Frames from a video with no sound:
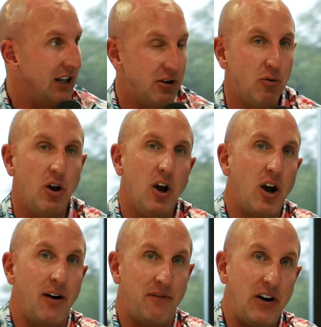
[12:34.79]
Like, dude,
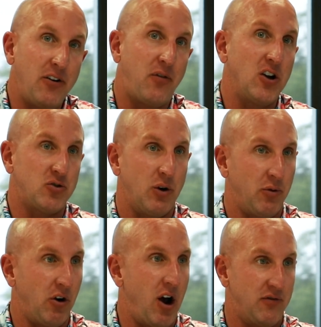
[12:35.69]
I'm very frustrated
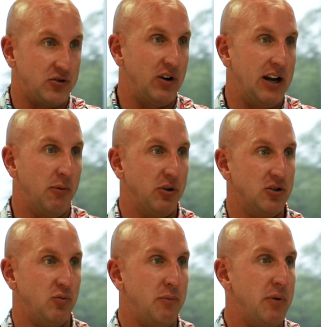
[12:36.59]
with our office right now
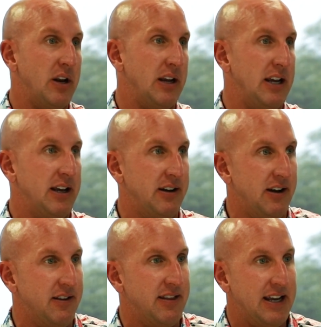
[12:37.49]
because we've been
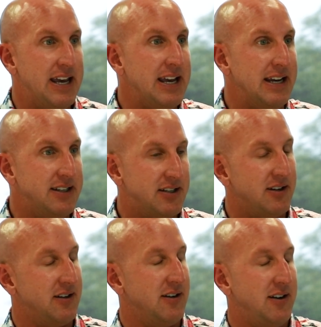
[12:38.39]
in the heat.
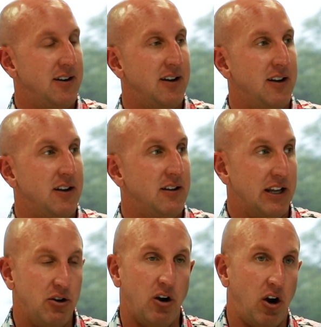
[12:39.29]

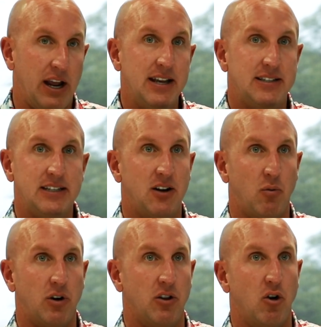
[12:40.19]
Like, dude, our AC is not
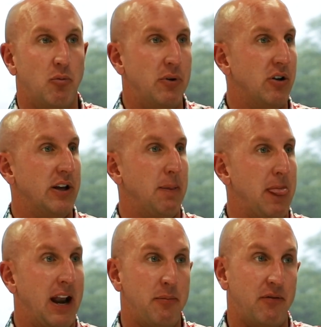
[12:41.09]
working the whole building,
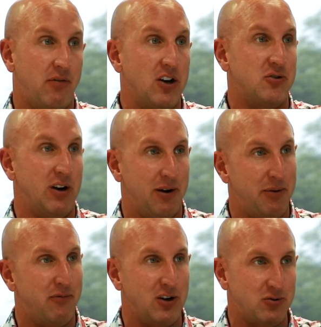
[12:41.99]
and I've been frustrated. I've
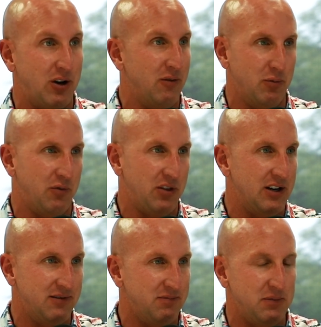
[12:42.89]
been frustrated with
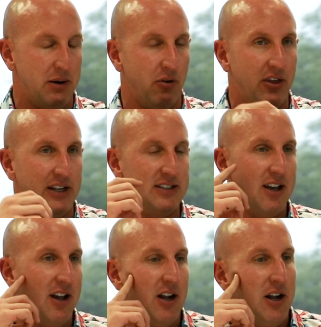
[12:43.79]
a number of things.
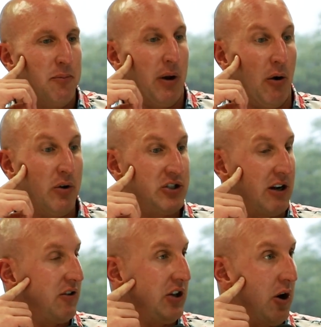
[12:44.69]
But I reached
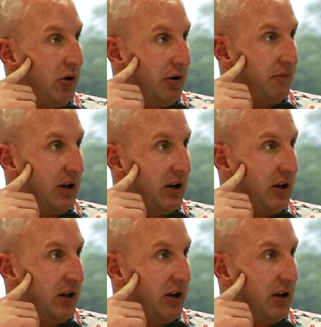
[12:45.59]
out to the owner.